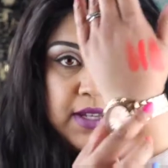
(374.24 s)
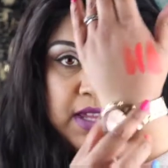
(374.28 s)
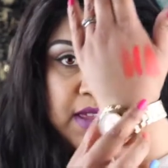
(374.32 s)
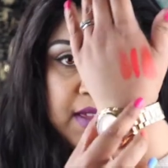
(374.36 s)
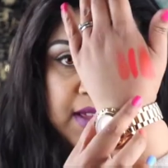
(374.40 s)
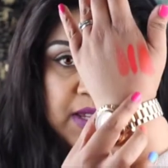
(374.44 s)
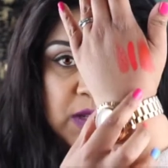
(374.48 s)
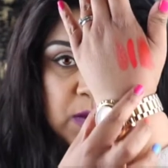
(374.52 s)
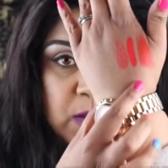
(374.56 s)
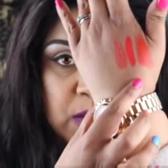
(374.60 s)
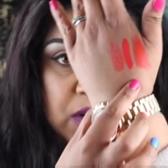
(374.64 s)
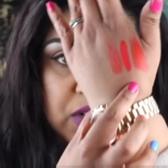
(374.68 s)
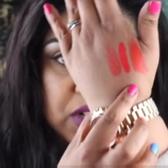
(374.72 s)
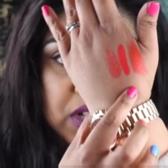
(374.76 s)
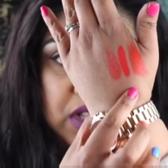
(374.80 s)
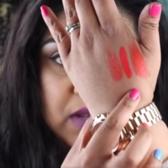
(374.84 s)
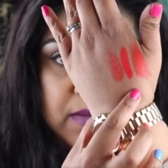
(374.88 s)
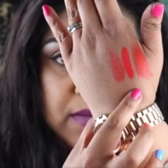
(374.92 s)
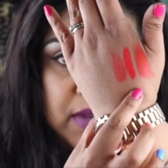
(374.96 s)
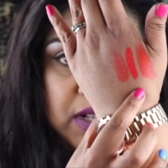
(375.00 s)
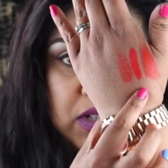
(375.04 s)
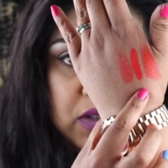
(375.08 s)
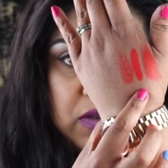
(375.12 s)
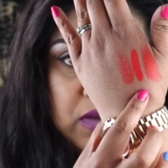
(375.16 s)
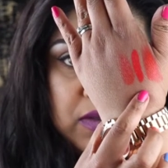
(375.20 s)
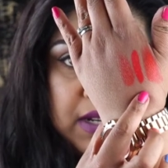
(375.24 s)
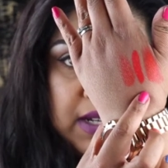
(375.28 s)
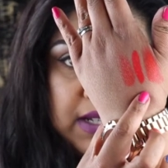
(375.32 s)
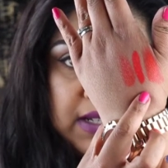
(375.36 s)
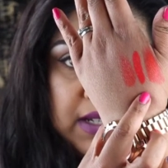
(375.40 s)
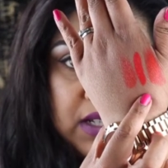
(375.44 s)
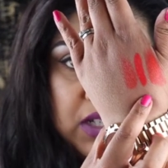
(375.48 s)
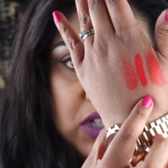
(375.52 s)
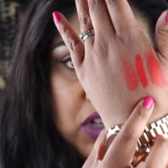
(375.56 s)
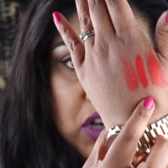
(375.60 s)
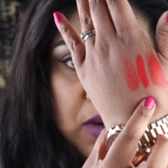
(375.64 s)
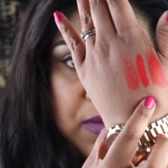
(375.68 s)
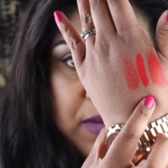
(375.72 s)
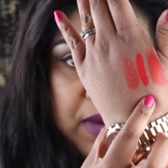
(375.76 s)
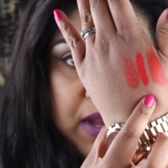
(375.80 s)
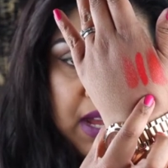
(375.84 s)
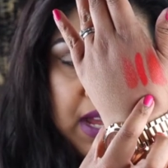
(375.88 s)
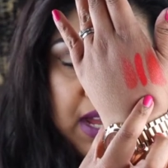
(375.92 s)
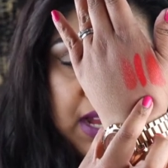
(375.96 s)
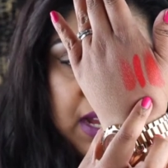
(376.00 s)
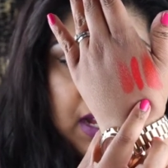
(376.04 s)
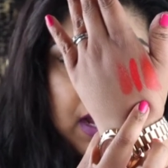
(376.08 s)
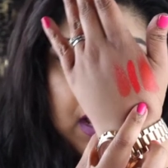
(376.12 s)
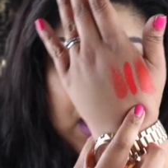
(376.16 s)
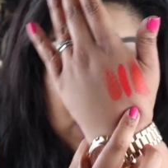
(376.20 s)
So this swatch in the middle is
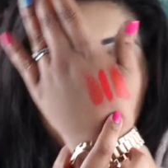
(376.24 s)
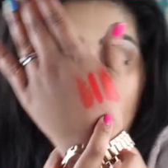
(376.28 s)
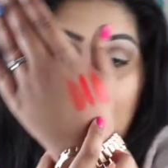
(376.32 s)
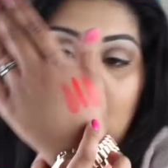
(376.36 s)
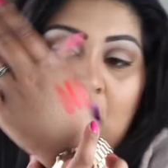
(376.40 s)
Atomic.